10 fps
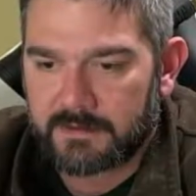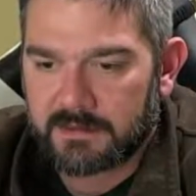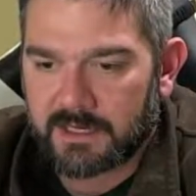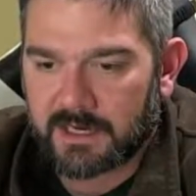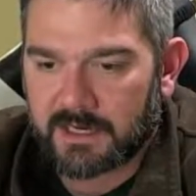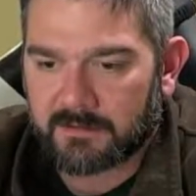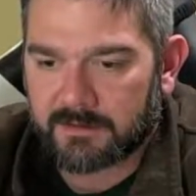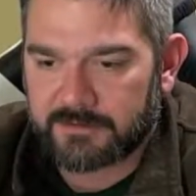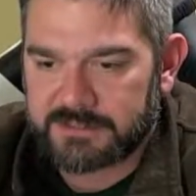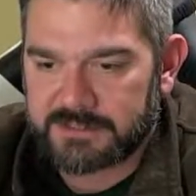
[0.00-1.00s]
I don't
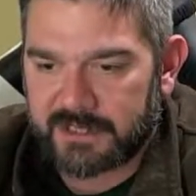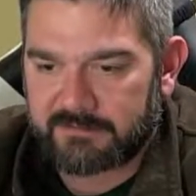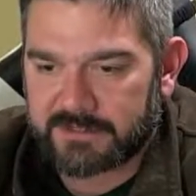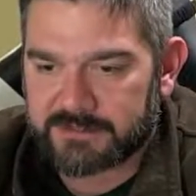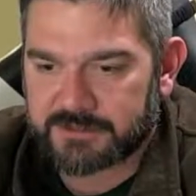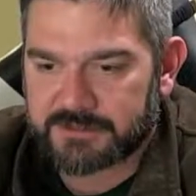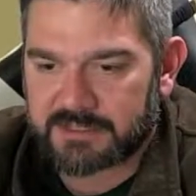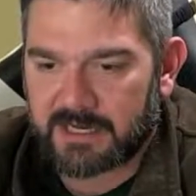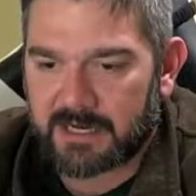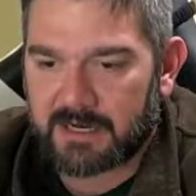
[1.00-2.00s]
know DCA Adventures.
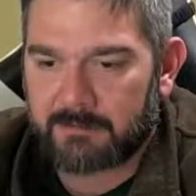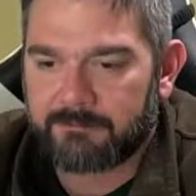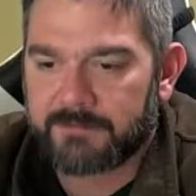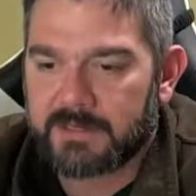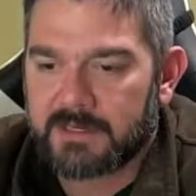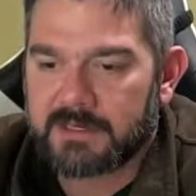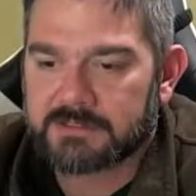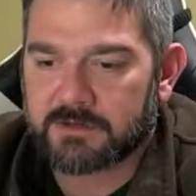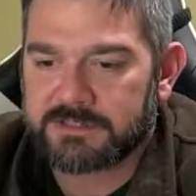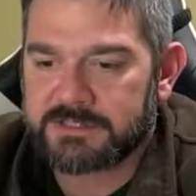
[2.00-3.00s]

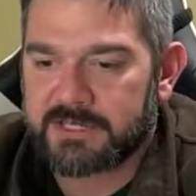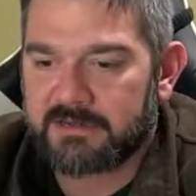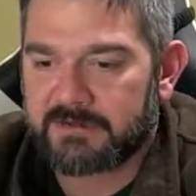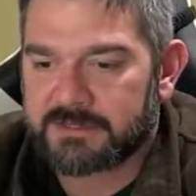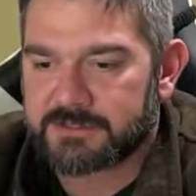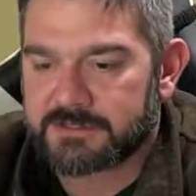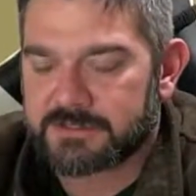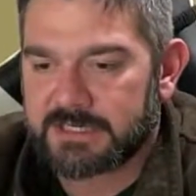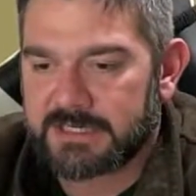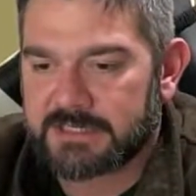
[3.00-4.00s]
So DCA Adventures
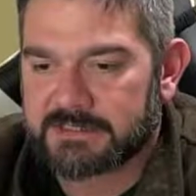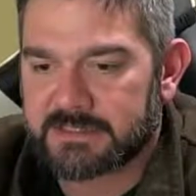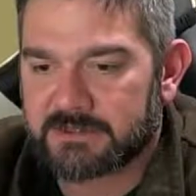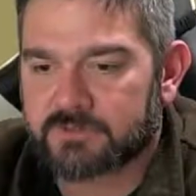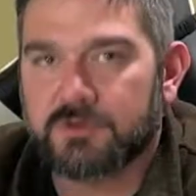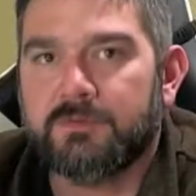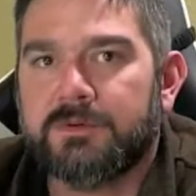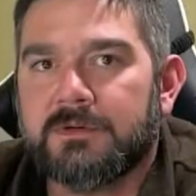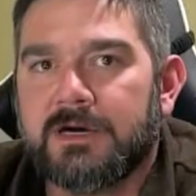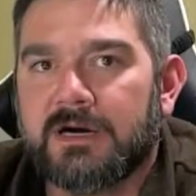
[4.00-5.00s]
is a
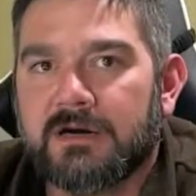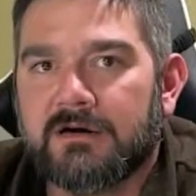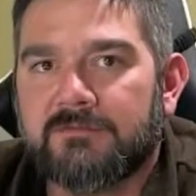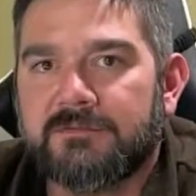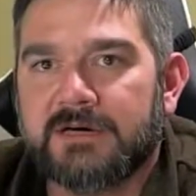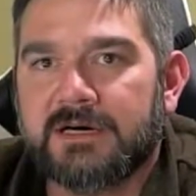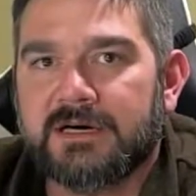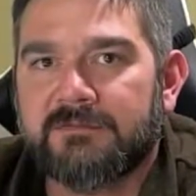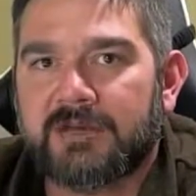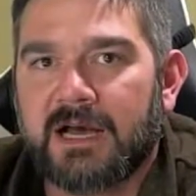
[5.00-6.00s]
group
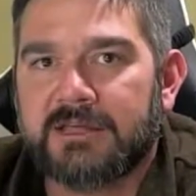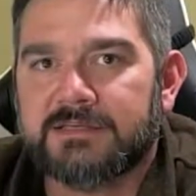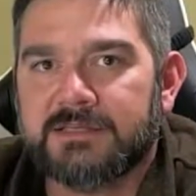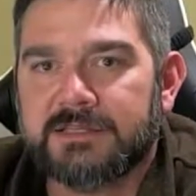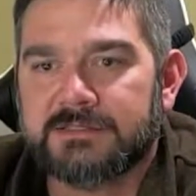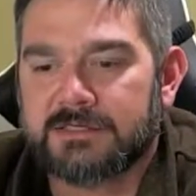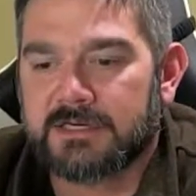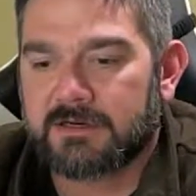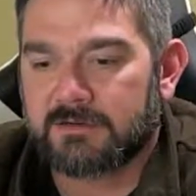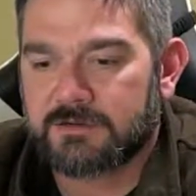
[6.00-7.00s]
of guys that
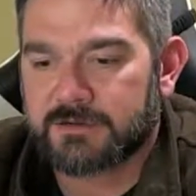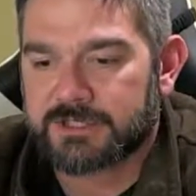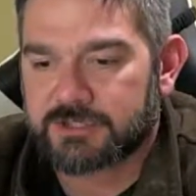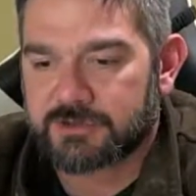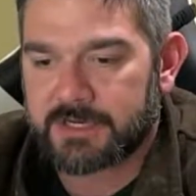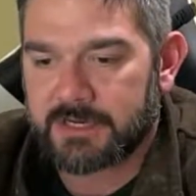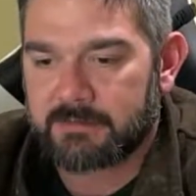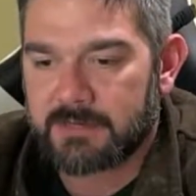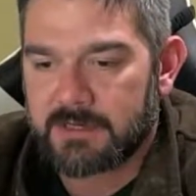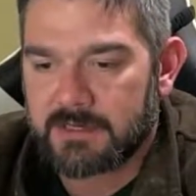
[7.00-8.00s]
are doing a
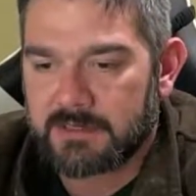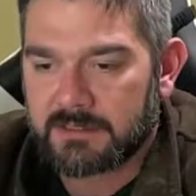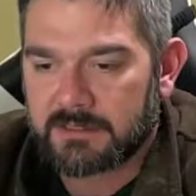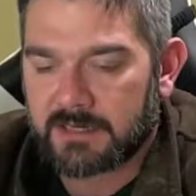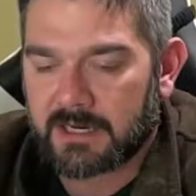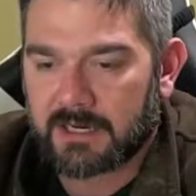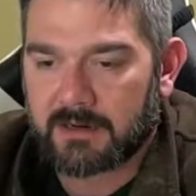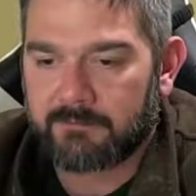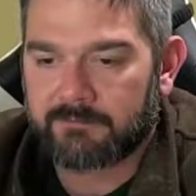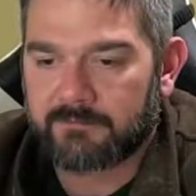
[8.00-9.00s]
stream.
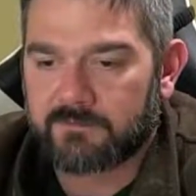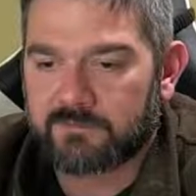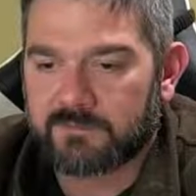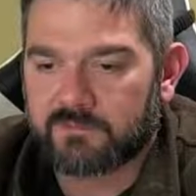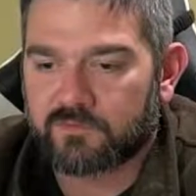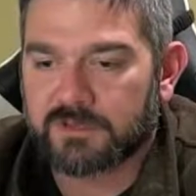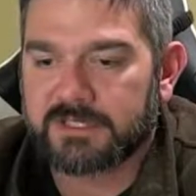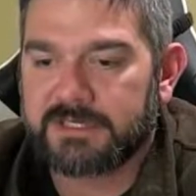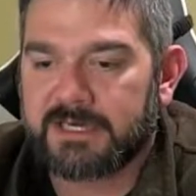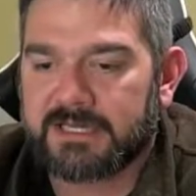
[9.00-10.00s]

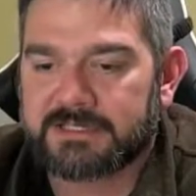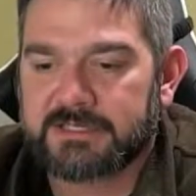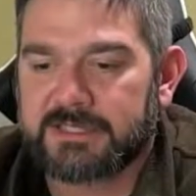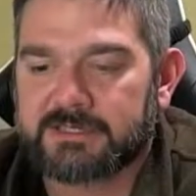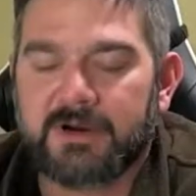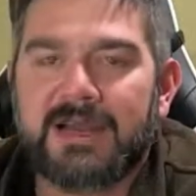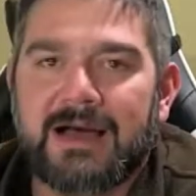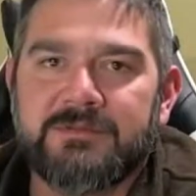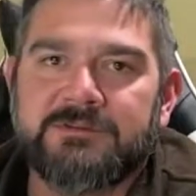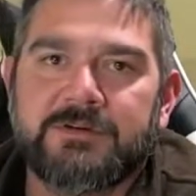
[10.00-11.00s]
Really, it's a great
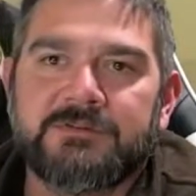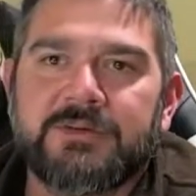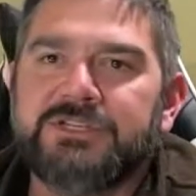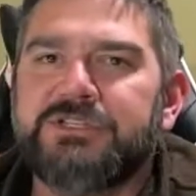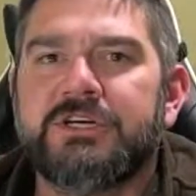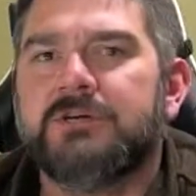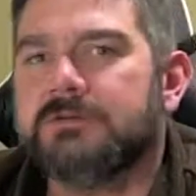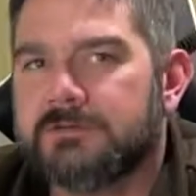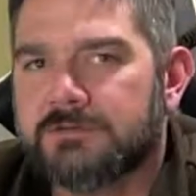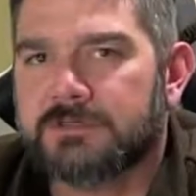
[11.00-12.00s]
atmosphere. It's very
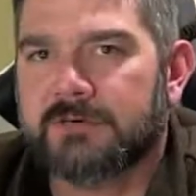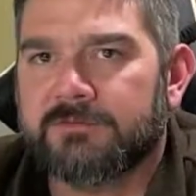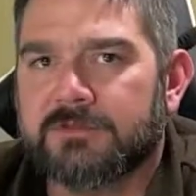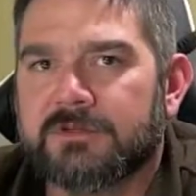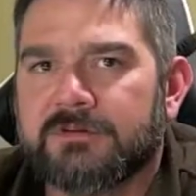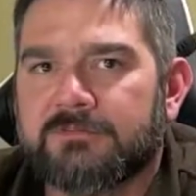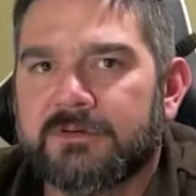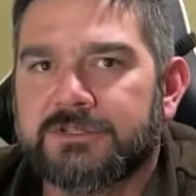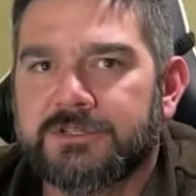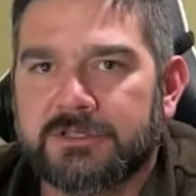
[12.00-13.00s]
chill. So if you're looking for
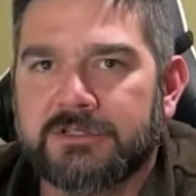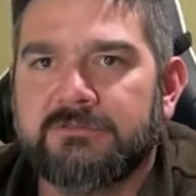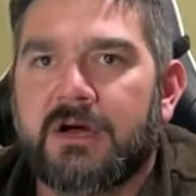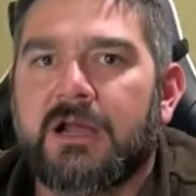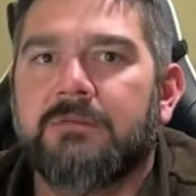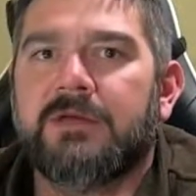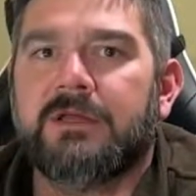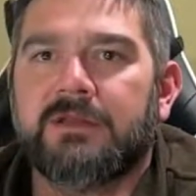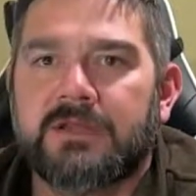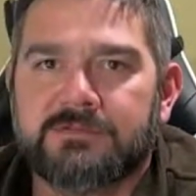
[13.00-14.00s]
a chill
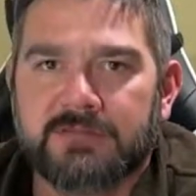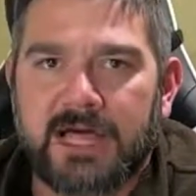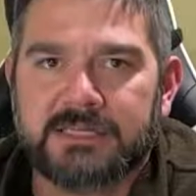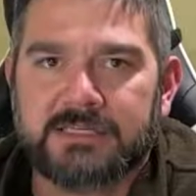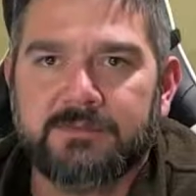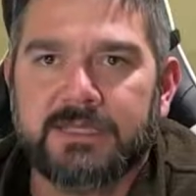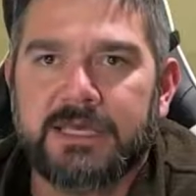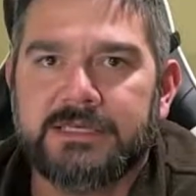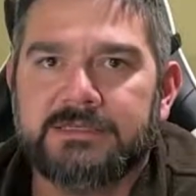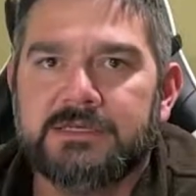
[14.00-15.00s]
environment, a nice relaxing
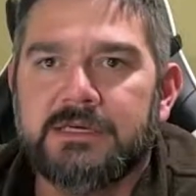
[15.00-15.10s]
place,